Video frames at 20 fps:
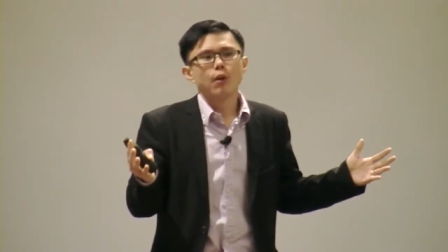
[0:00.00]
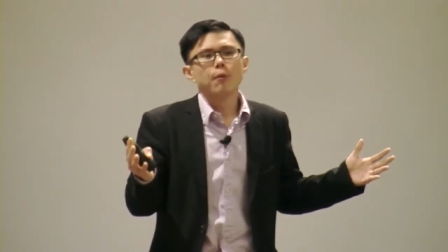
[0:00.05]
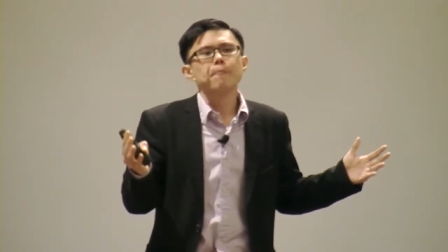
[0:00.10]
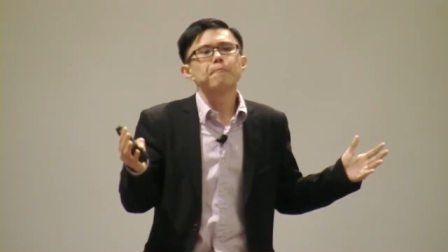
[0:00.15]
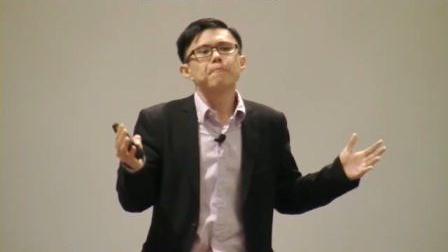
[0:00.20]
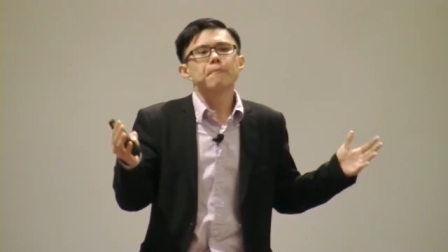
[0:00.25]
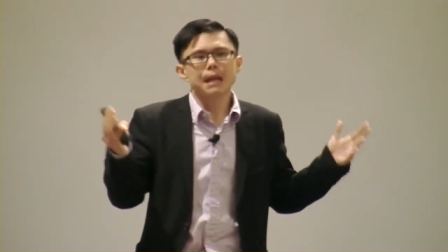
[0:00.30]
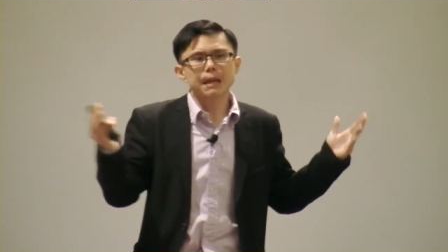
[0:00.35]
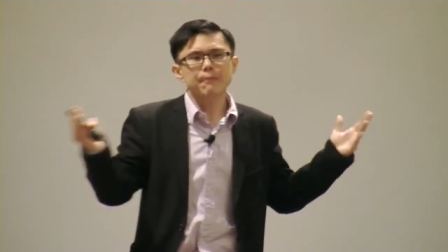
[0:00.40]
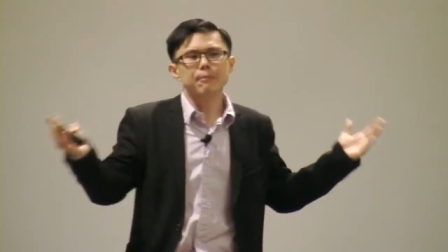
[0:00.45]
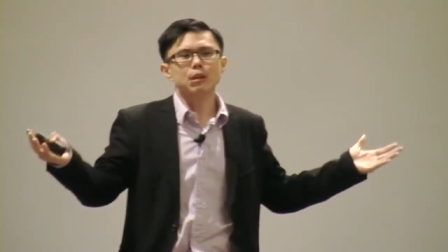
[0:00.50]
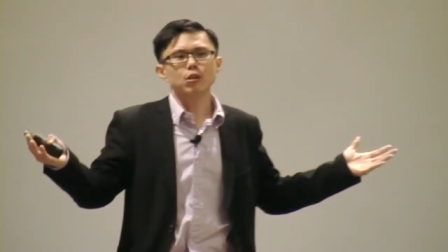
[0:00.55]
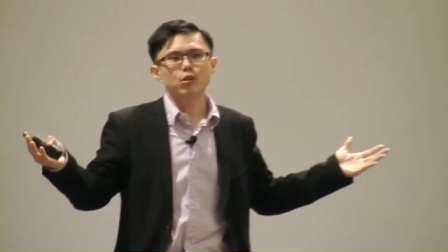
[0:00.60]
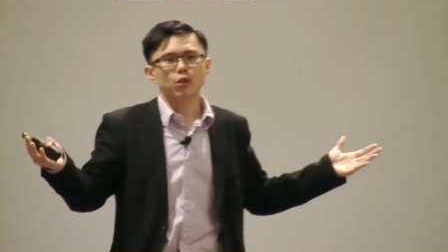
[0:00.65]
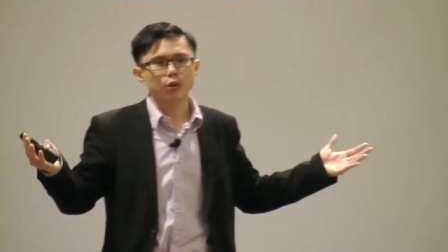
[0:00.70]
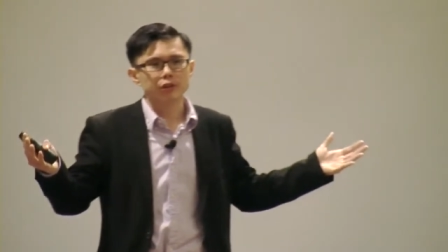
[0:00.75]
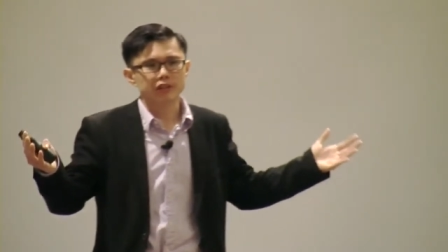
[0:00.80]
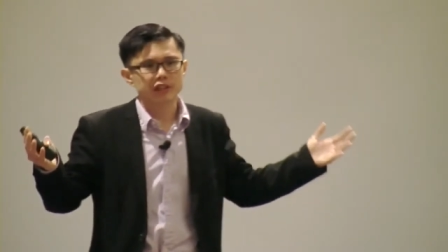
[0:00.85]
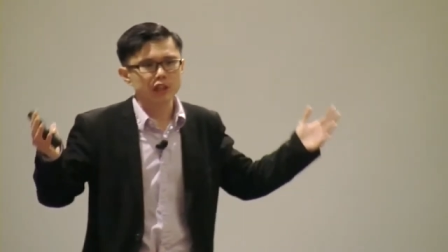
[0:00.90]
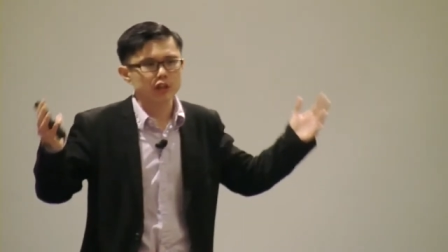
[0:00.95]
Maybe you
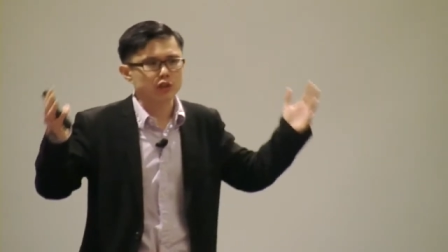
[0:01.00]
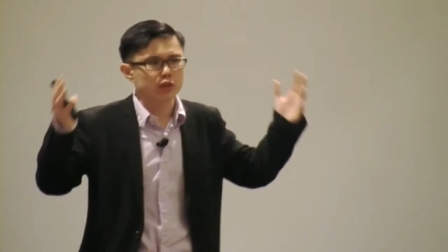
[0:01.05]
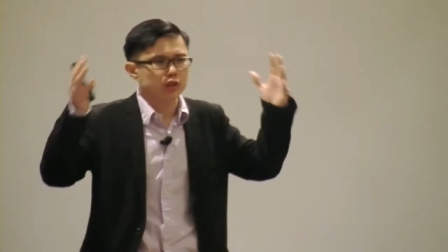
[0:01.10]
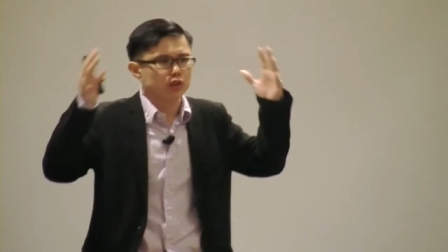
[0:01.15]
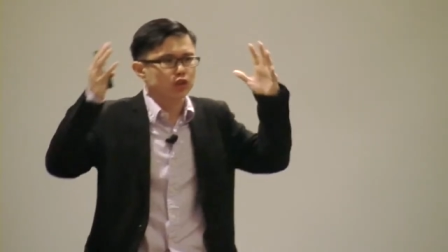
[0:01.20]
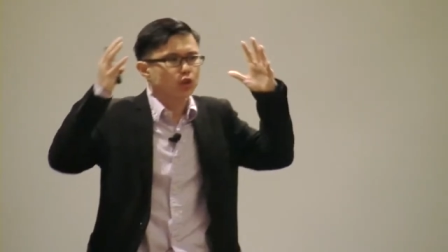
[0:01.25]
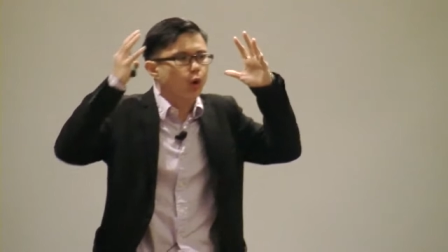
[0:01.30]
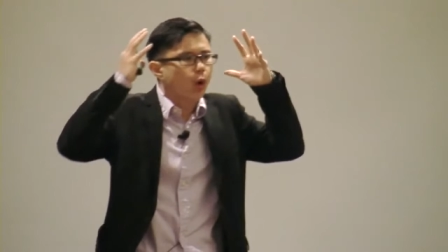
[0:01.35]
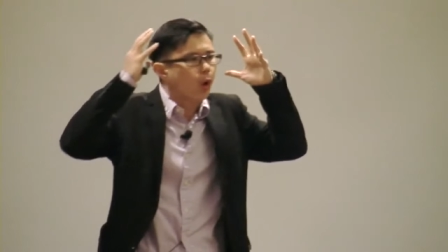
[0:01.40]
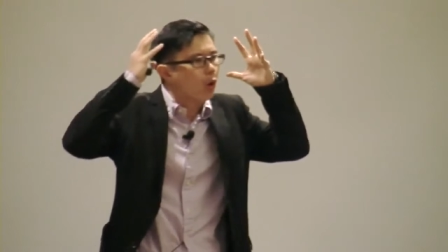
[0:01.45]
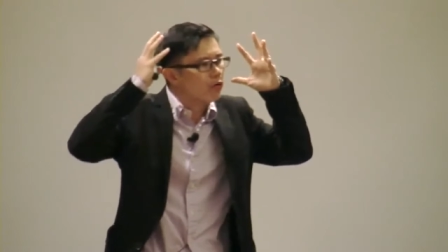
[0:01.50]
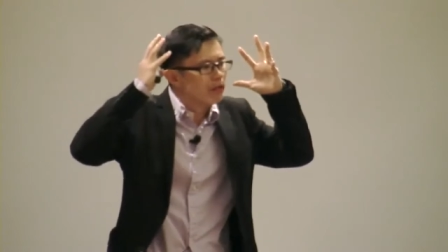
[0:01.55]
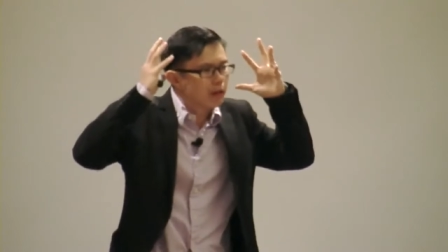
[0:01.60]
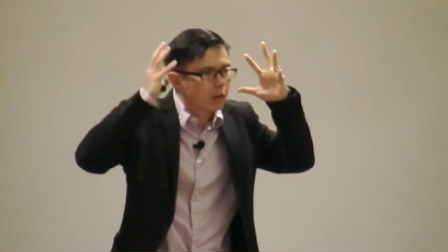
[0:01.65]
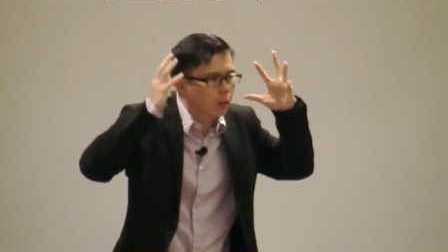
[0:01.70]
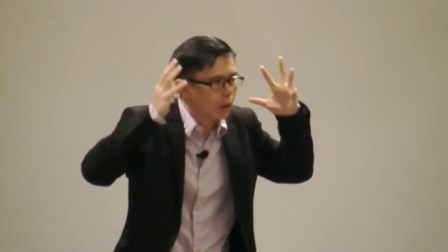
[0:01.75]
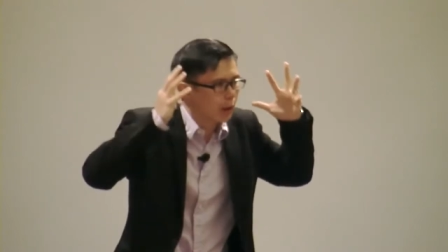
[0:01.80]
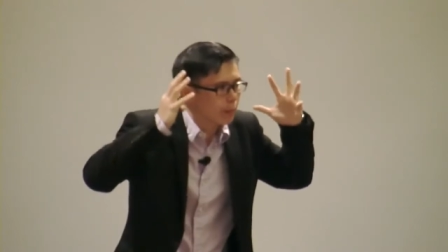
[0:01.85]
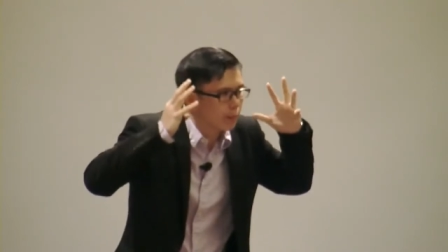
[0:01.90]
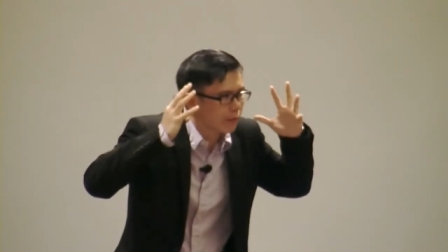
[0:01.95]
could say she's so
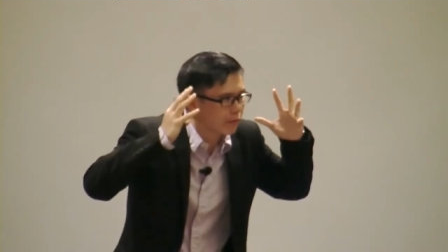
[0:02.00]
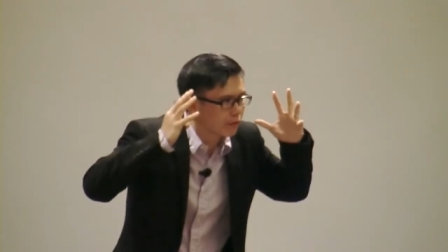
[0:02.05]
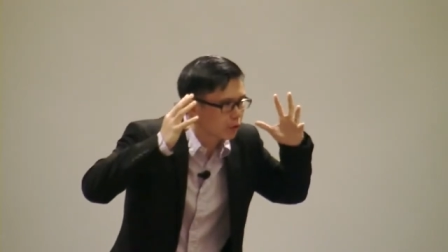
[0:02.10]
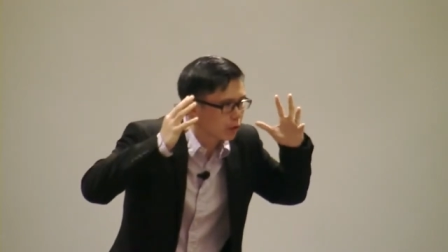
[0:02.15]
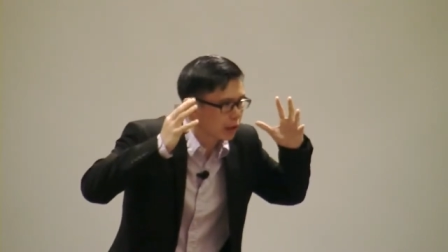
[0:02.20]
overwhelmed with